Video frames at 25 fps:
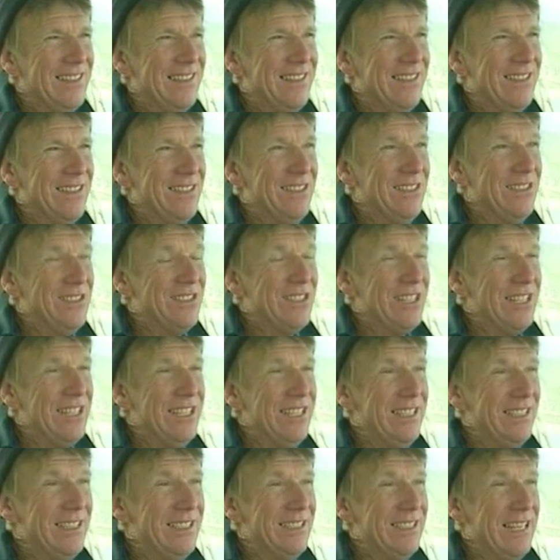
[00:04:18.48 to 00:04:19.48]
I
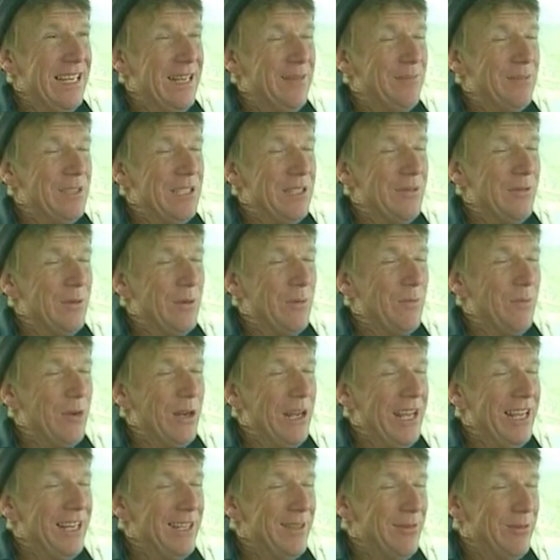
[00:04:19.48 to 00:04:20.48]
usually empty my
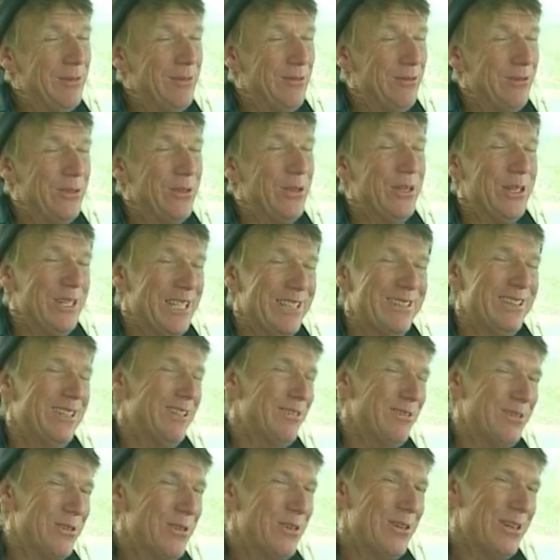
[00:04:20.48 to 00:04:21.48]
bladder before I
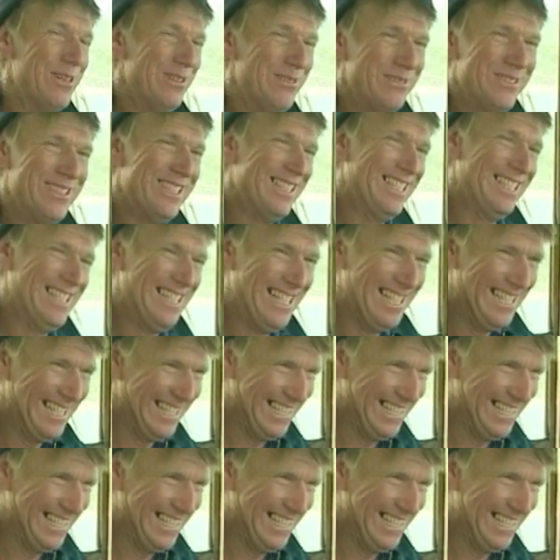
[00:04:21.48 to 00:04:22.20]
arrive, just